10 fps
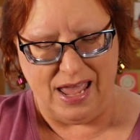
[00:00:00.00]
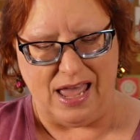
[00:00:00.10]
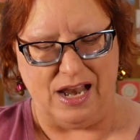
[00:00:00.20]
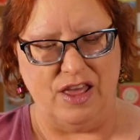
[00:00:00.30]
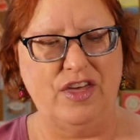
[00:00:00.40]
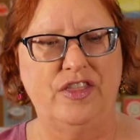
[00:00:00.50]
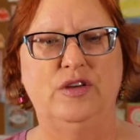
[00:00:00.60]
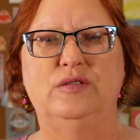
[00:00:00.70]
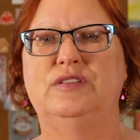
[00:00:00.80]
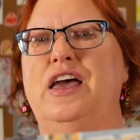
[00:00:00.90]
And I thought
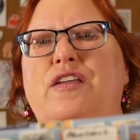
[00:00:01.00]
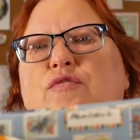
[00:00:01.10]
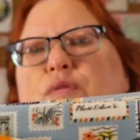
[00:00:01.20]
those kind of